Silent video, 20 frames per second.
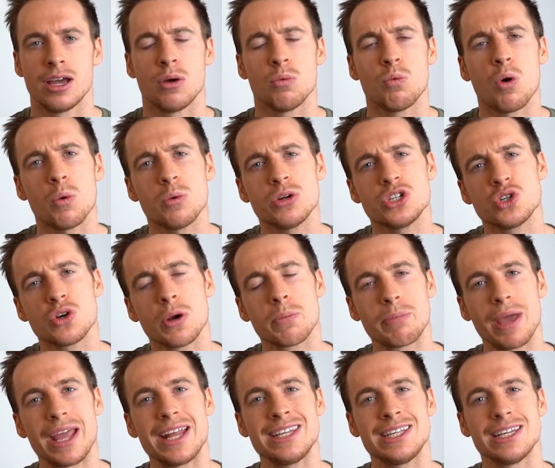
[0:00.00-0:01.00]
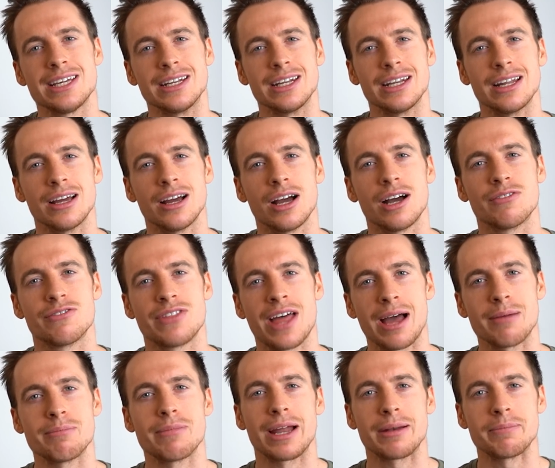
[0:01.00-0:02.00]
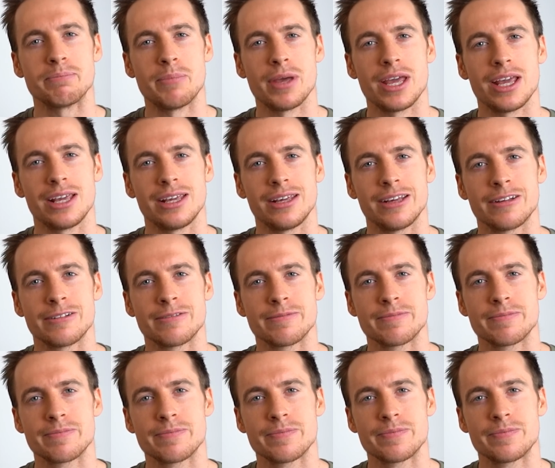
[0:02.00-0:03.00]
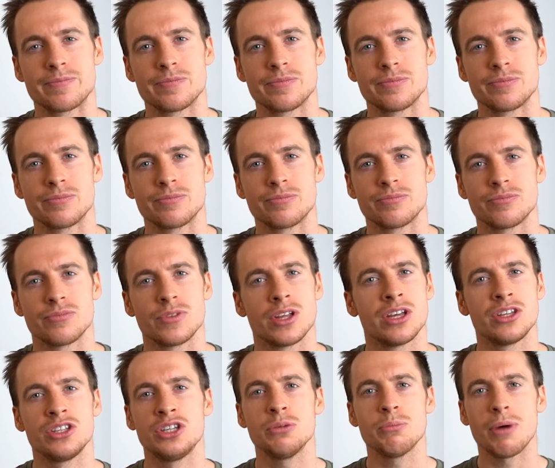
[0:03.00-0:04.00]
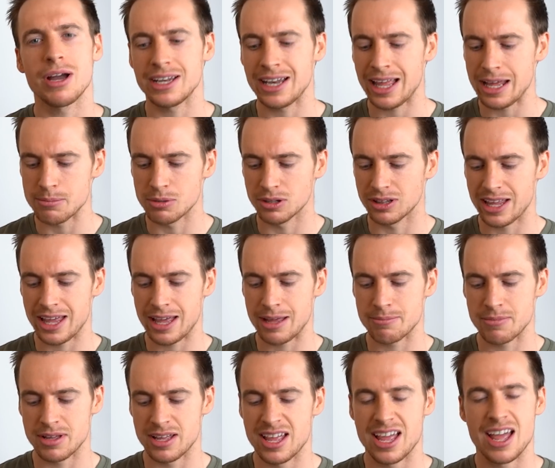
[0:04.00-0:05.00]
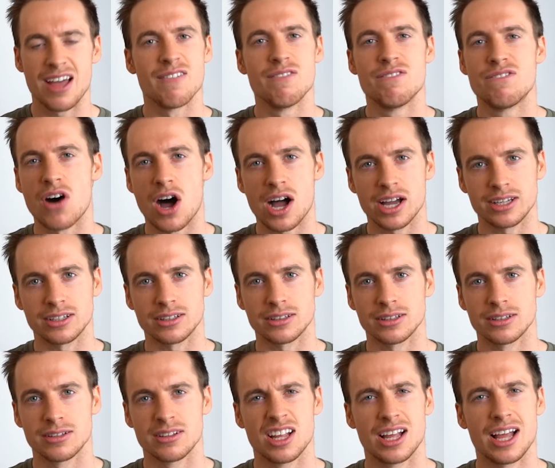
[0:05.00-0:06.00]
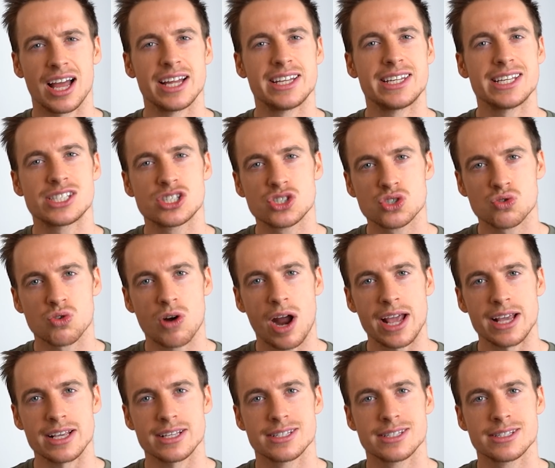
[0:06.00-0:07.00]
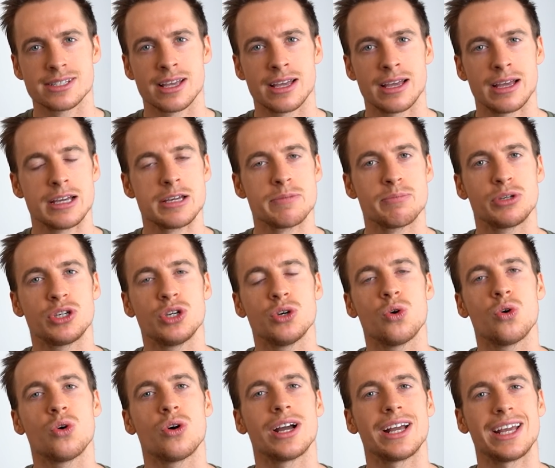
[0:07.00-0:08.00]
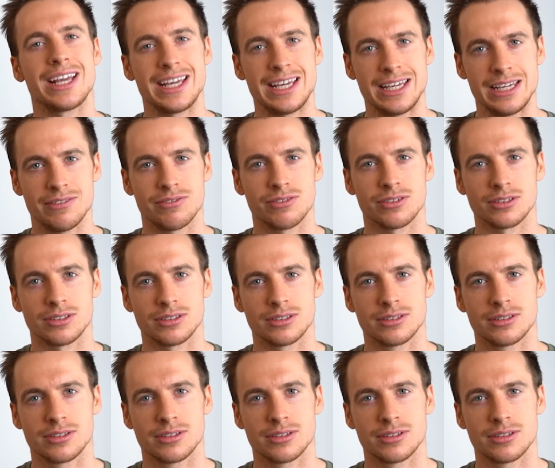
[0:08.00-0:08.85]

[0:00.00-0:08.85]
what would your opinion of that man be? You might label him vile, a disgrace, pure evil.